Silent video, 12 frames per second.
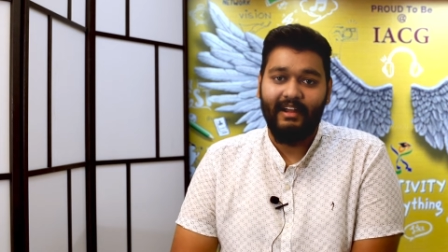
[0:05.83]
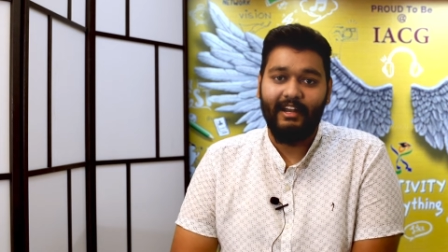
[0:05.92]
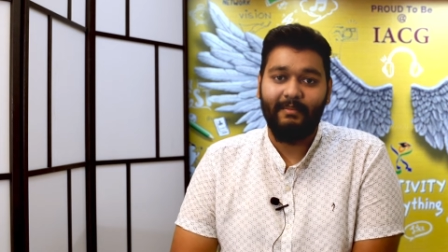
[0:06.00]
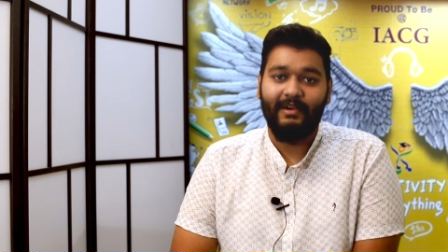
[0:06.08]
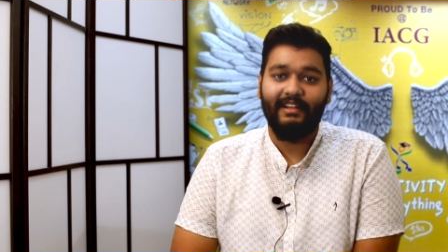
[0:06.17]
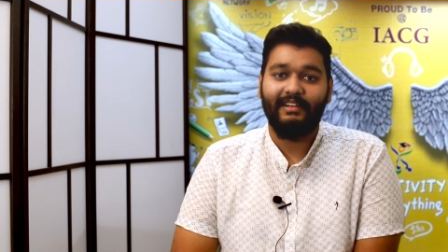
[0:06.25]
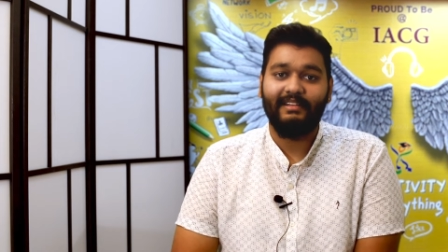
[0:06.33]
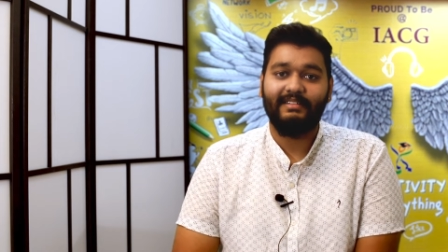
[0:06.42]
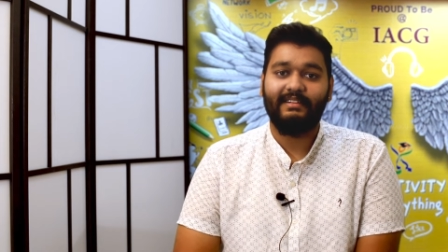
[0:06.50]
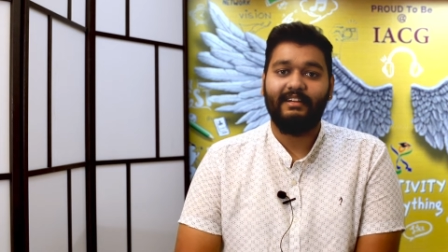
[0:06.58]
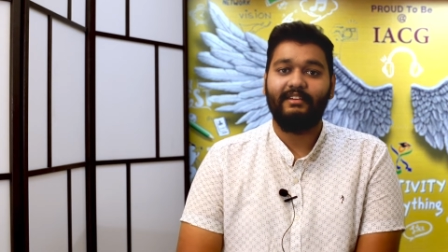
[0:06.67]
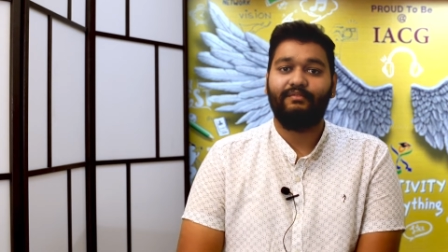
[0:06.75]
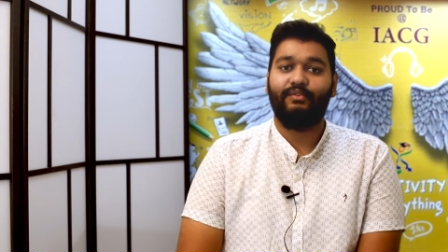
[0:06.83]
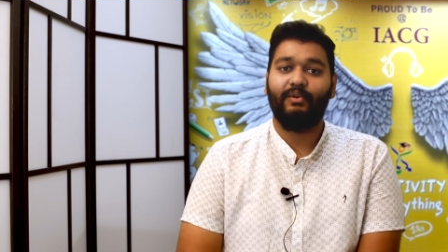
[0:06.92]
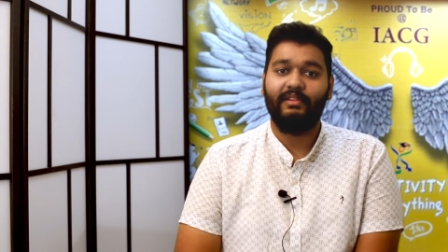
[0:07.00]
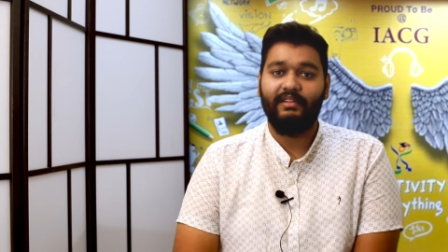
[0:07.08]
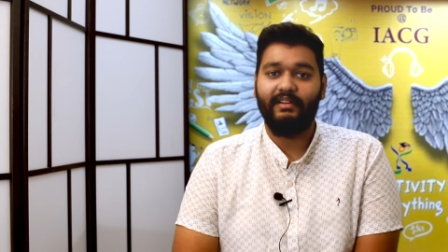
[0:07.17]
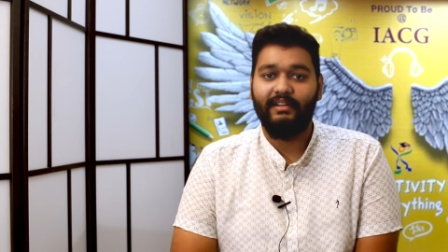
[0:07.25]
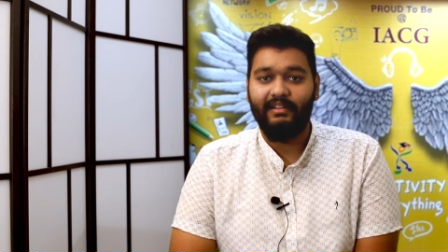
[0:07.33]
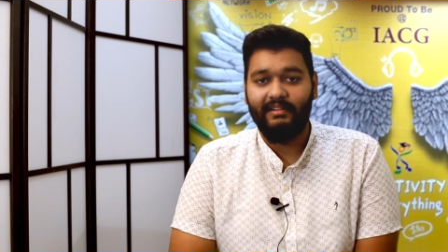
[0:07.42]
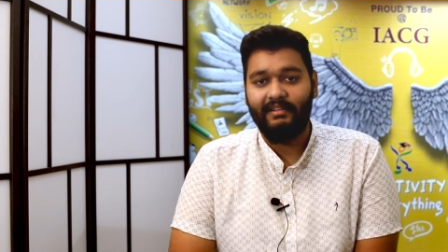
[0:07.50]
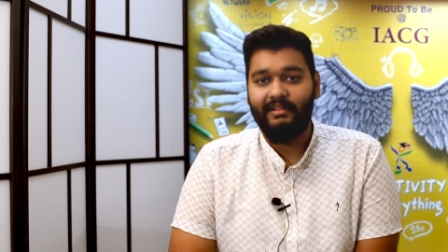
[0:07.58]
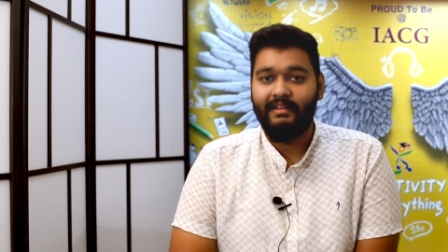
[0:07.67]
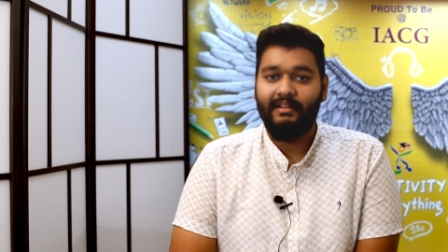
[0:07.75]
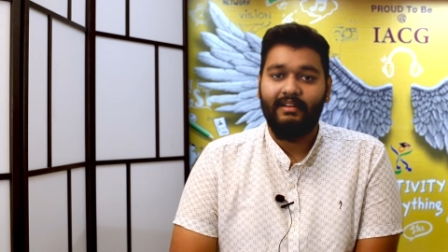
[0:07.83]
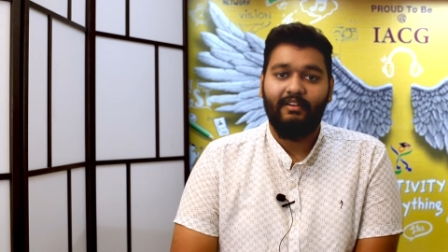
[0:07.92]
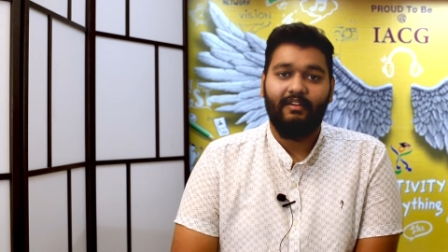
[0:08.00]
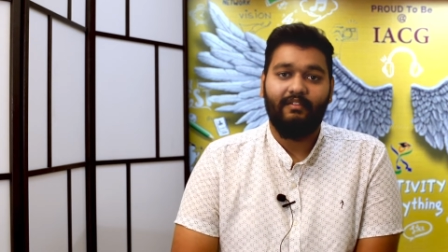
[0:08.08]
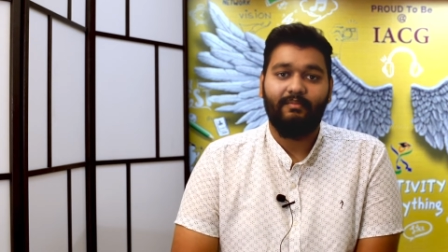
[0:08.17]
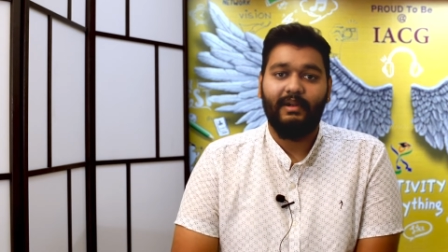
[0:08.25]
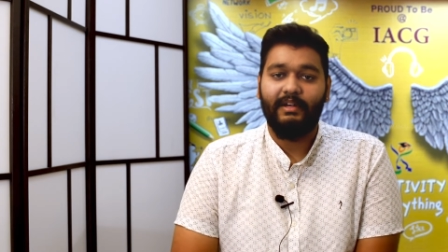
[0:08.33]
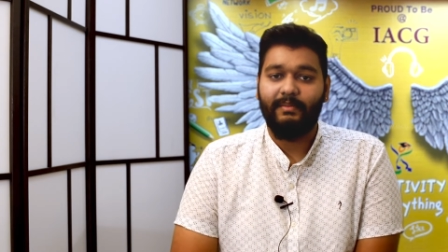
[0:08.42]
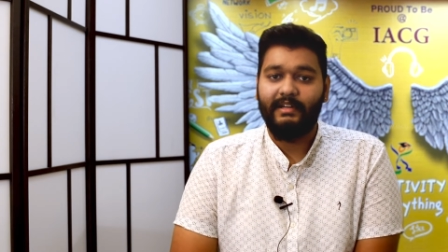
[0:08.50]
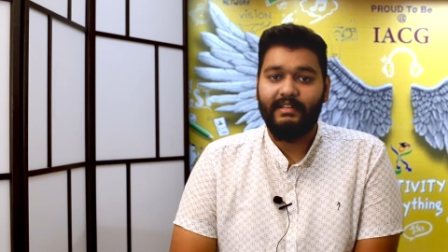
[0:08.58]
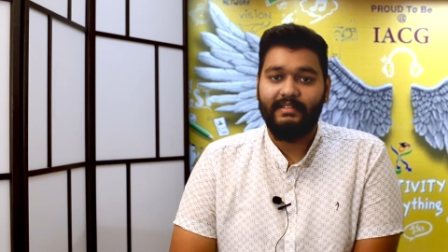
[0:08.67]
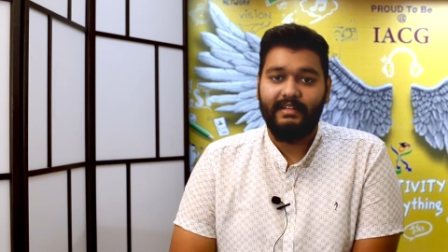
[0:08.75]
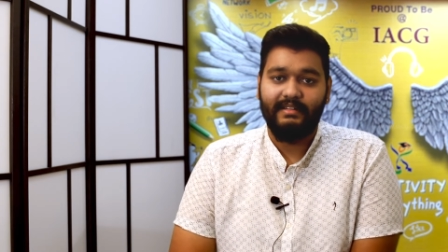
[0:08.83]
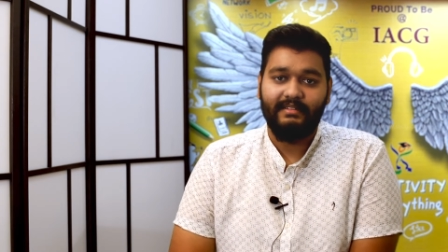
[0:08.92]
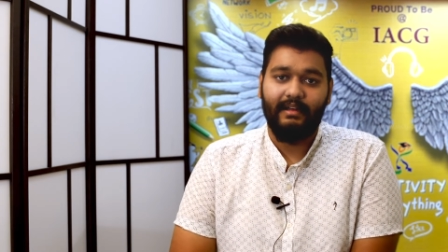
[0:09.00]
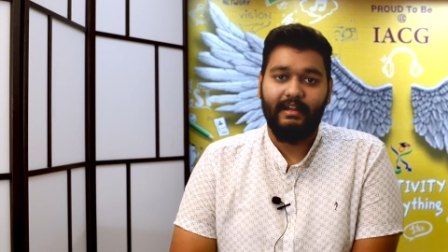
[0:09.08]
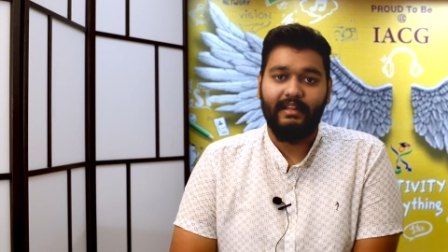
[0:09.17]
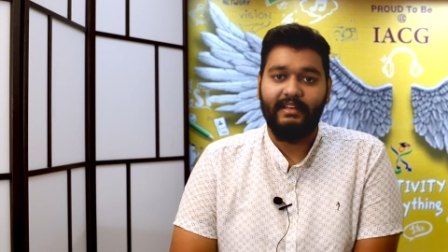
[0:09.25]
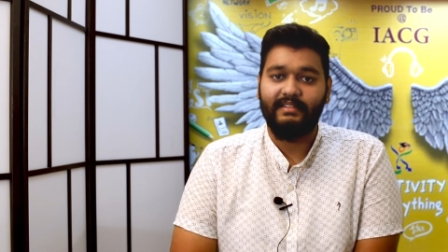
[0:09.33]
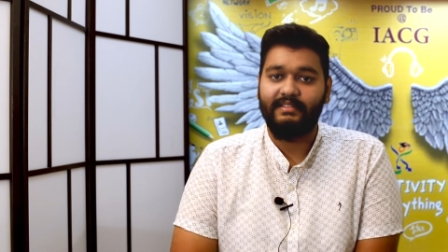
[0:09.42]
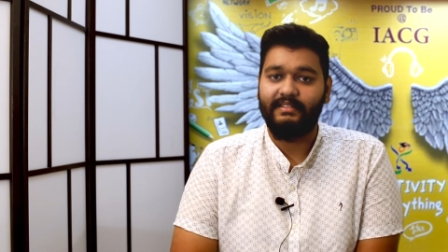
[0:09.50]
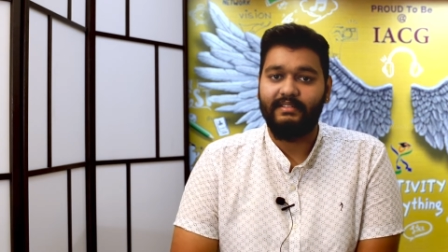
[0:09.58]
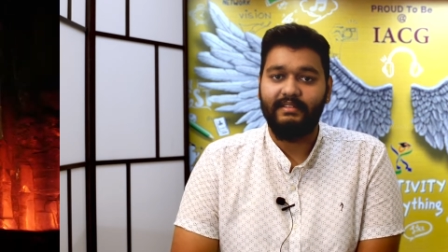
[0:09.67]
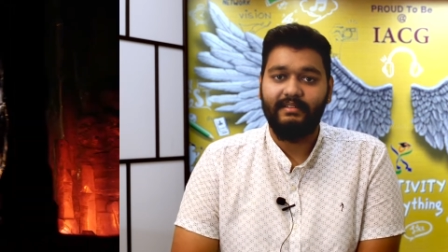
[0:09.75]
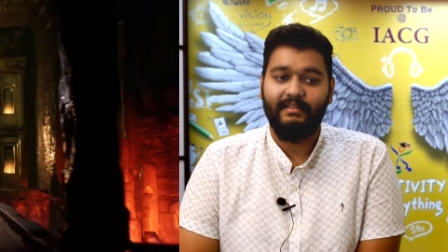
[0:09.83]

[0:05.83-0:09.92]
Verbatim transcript: and I'm currently studying 4th year of Multimedia Studies at IACG.